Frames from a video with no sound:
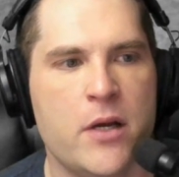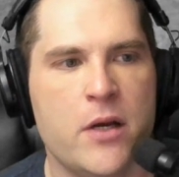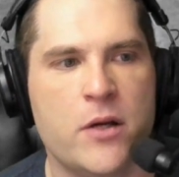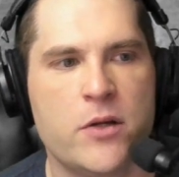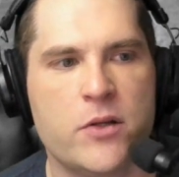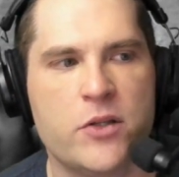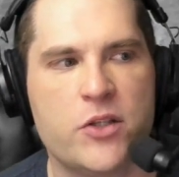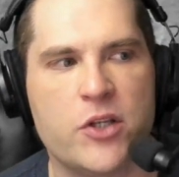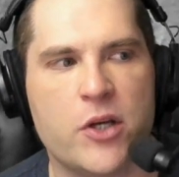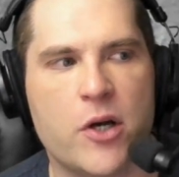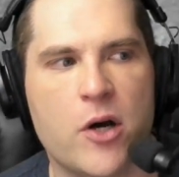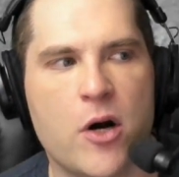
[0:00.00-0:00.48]

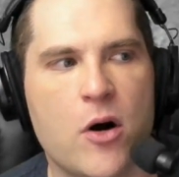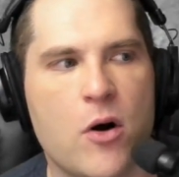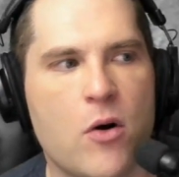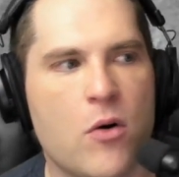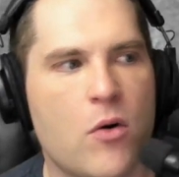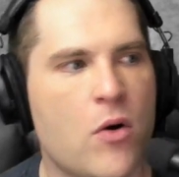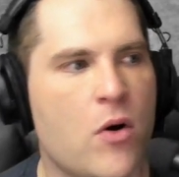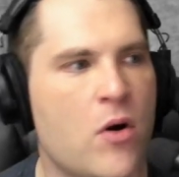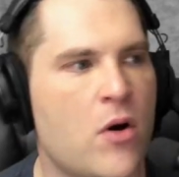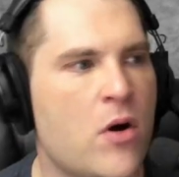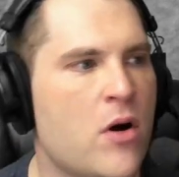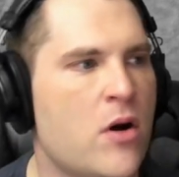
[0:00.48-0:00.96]

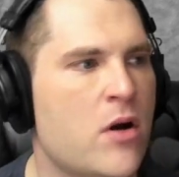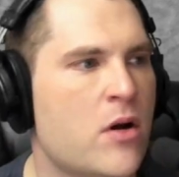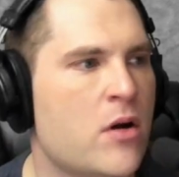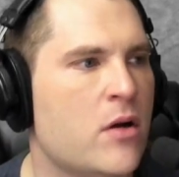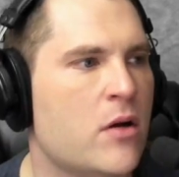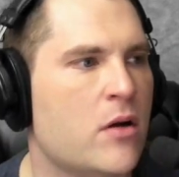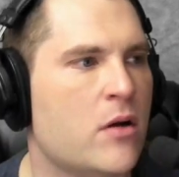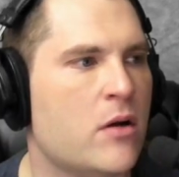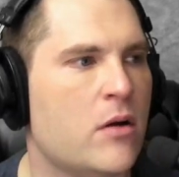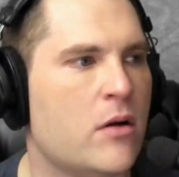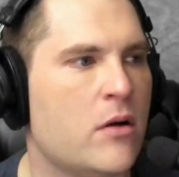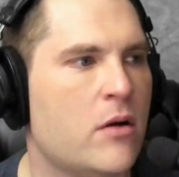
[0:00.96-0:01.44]
So
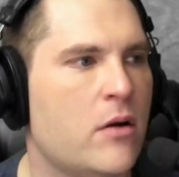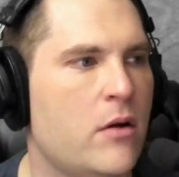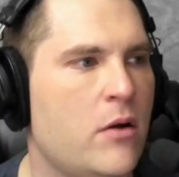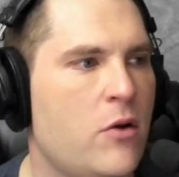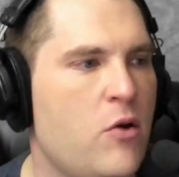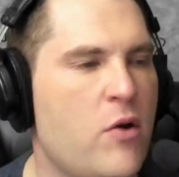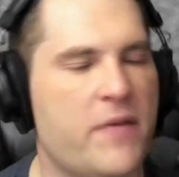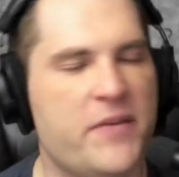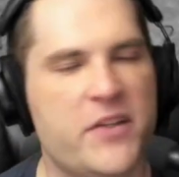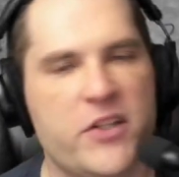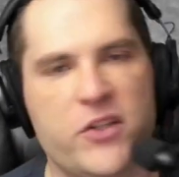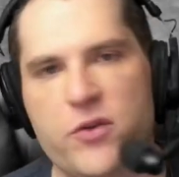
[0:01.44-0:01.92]

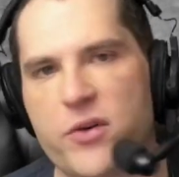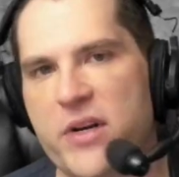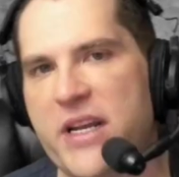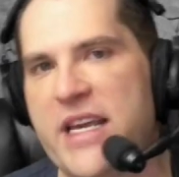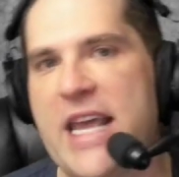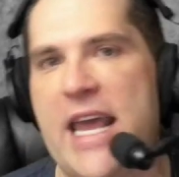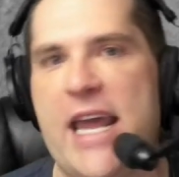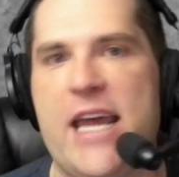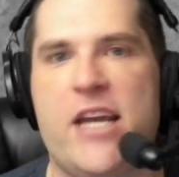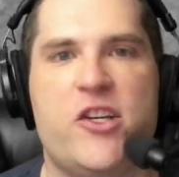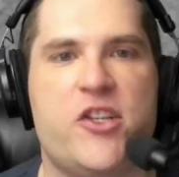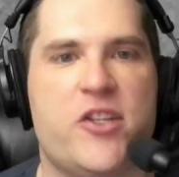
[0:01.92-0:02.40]
you have to sort of
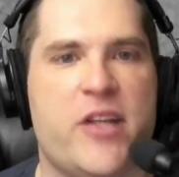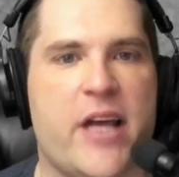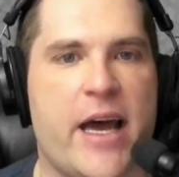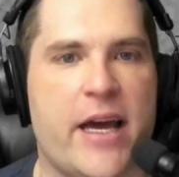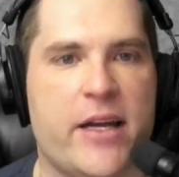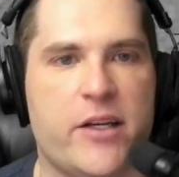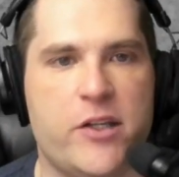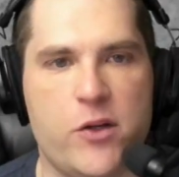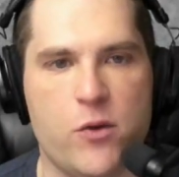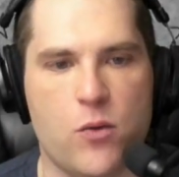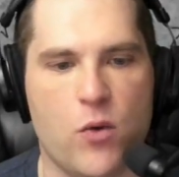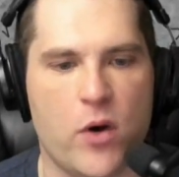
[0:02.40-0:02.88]
gauge
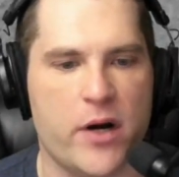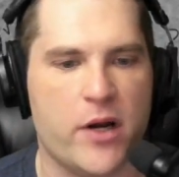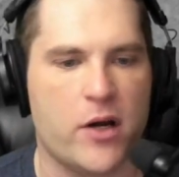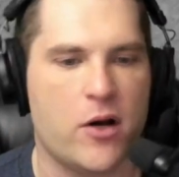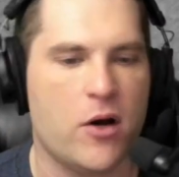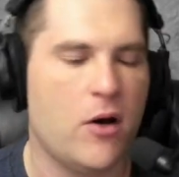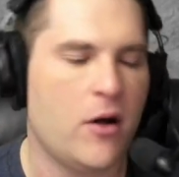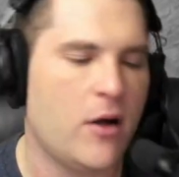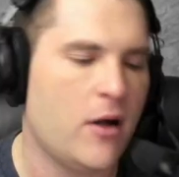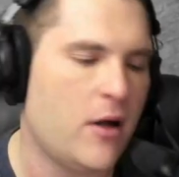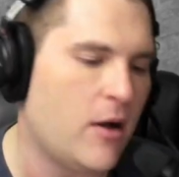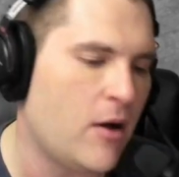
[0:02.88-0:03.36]
that. Do you want to
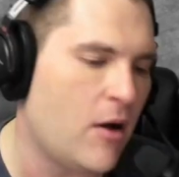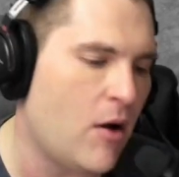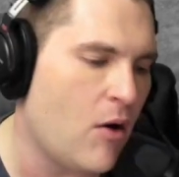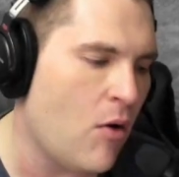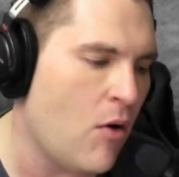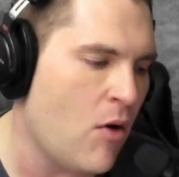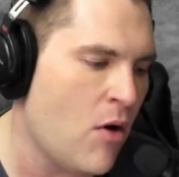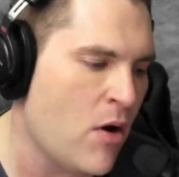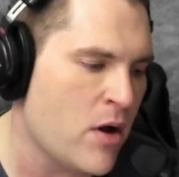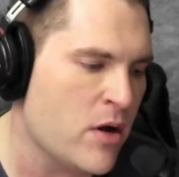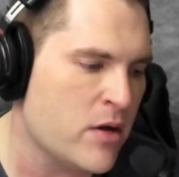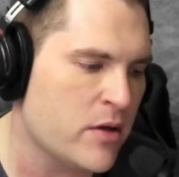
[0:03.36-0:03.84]

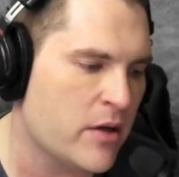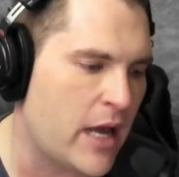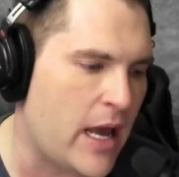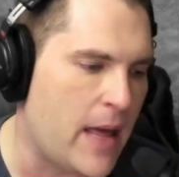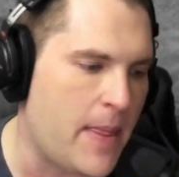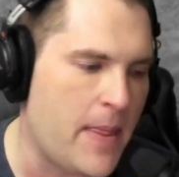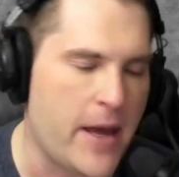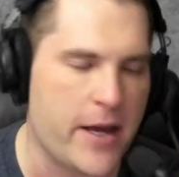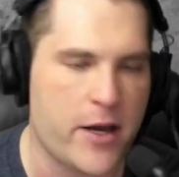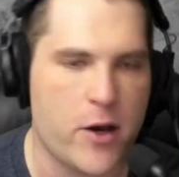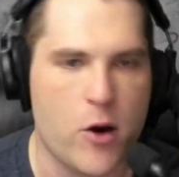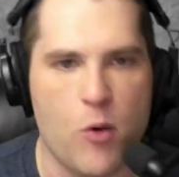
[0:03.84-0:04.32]
call
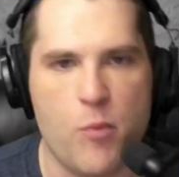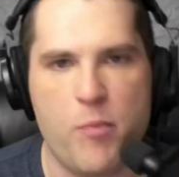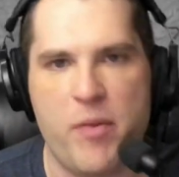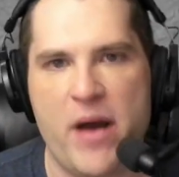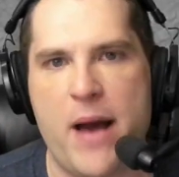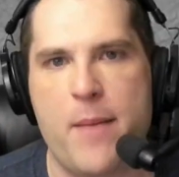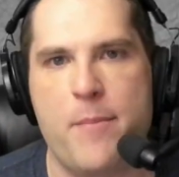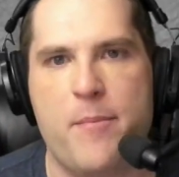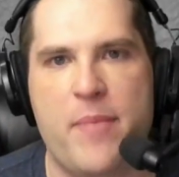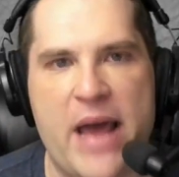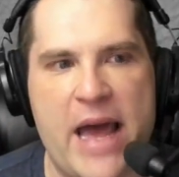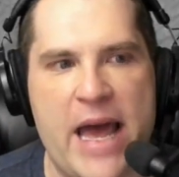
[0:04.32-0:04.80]
and then go
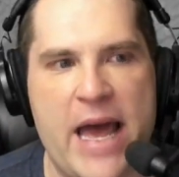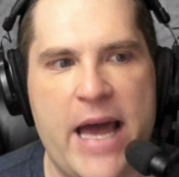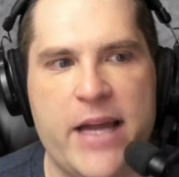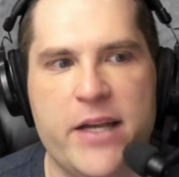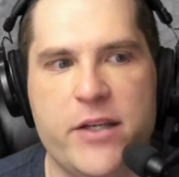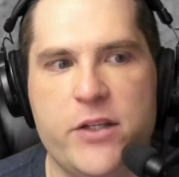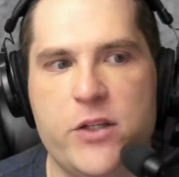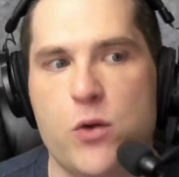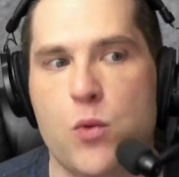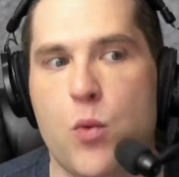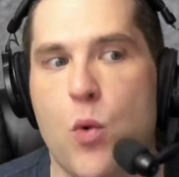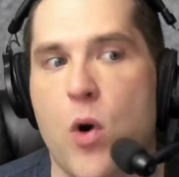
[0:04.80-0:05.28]
bet
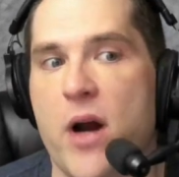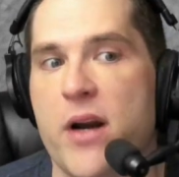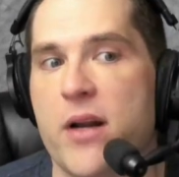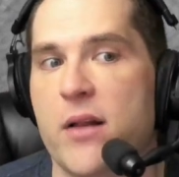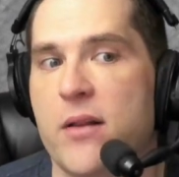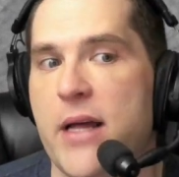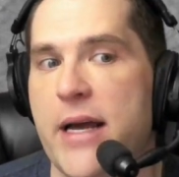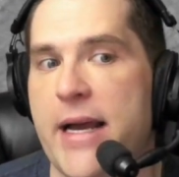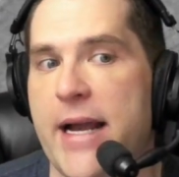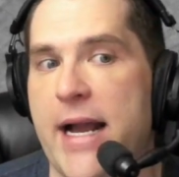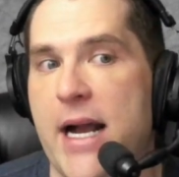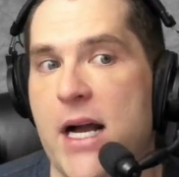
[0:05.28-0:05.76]
bet? Do you want to
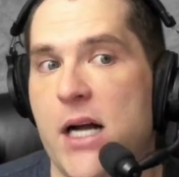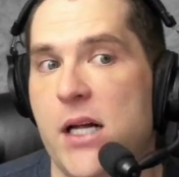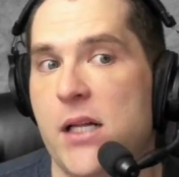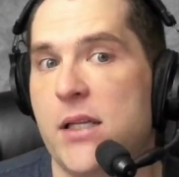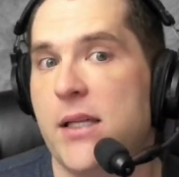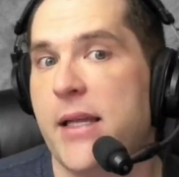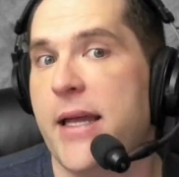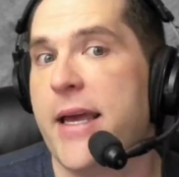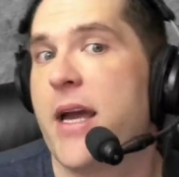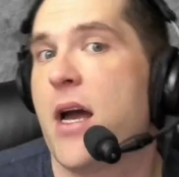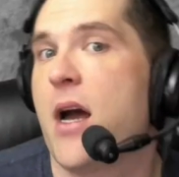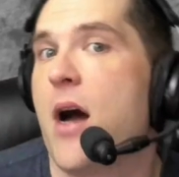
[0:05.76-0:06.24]
like
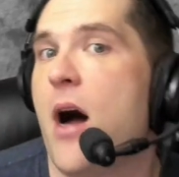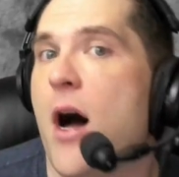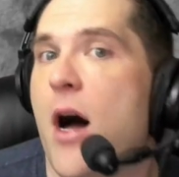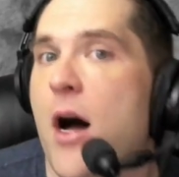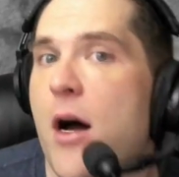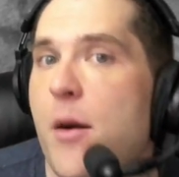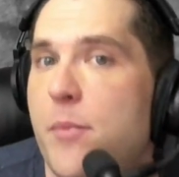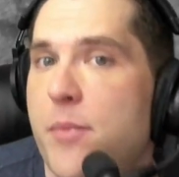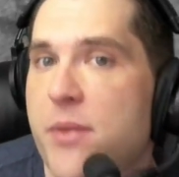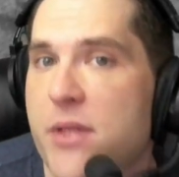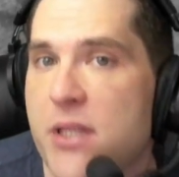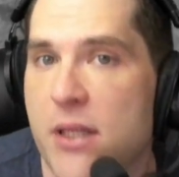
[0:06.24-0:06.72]
click
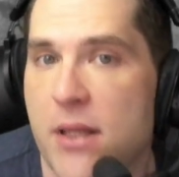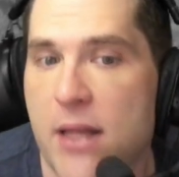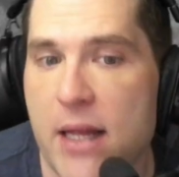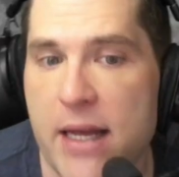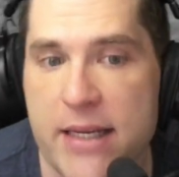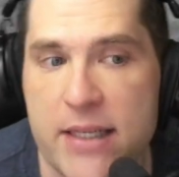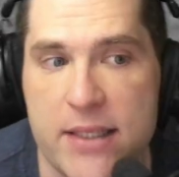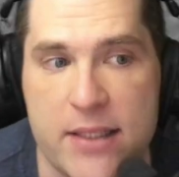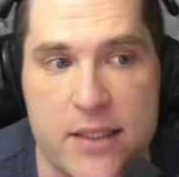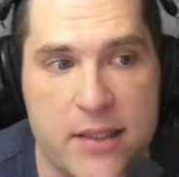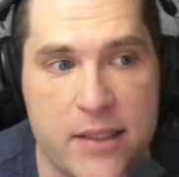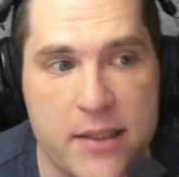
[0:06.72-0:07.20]
up to
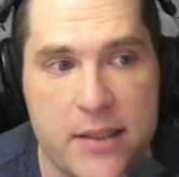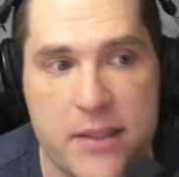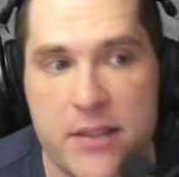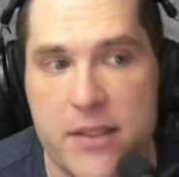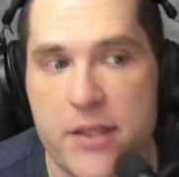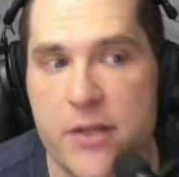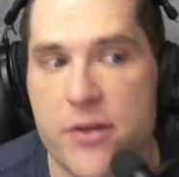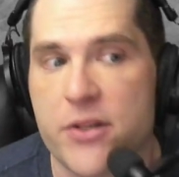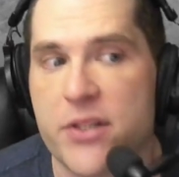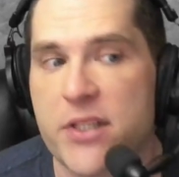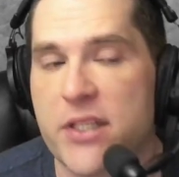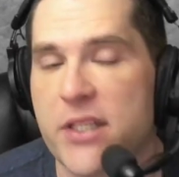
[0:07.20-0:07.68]
like
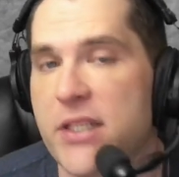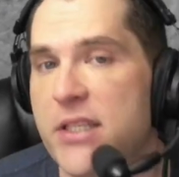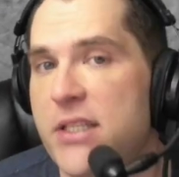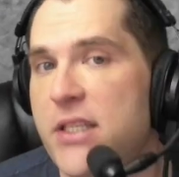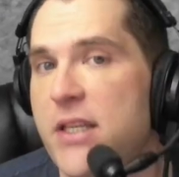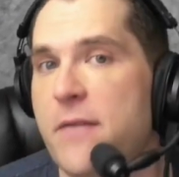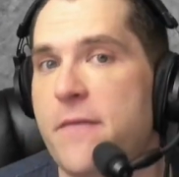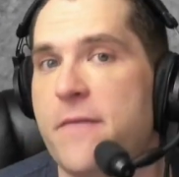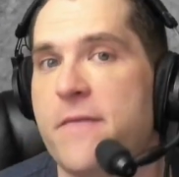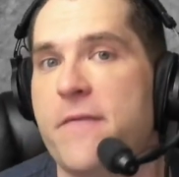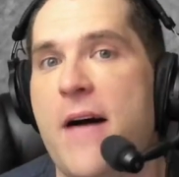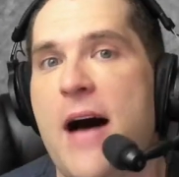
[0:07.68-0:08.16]
60 or
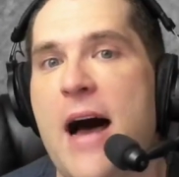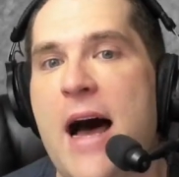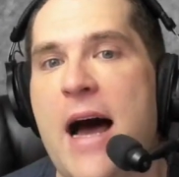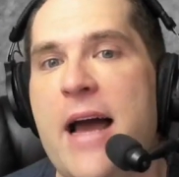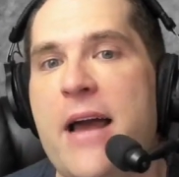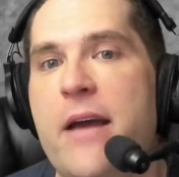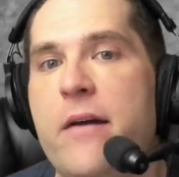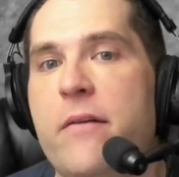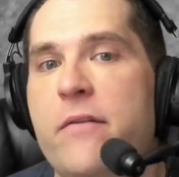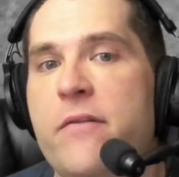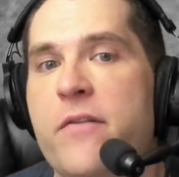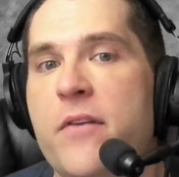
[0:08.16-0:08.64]

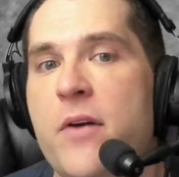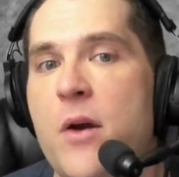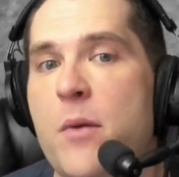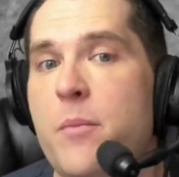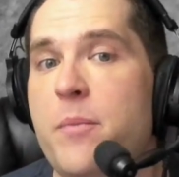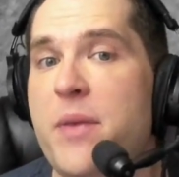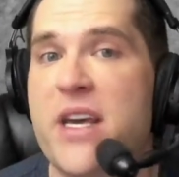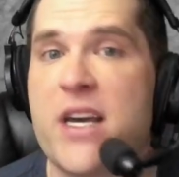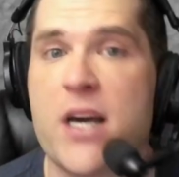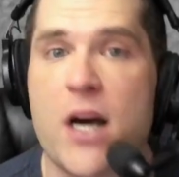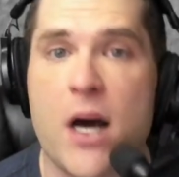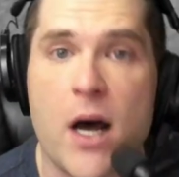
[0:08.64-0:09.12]
65
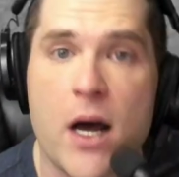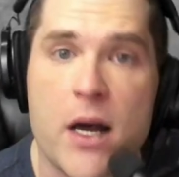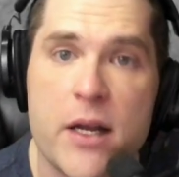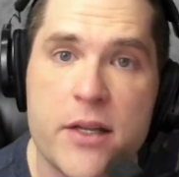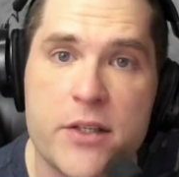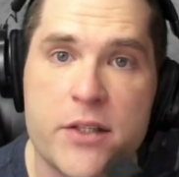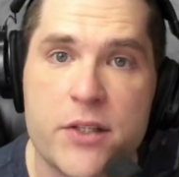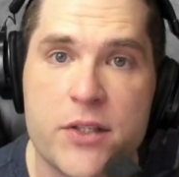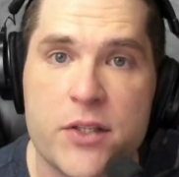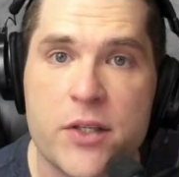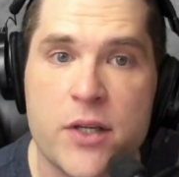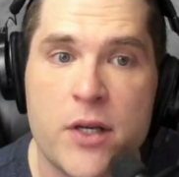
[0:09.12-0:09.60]

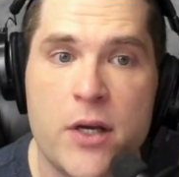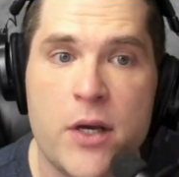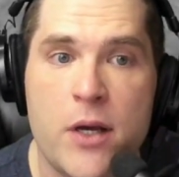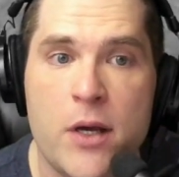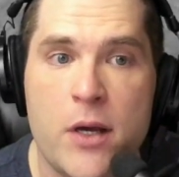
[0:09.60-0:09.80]
because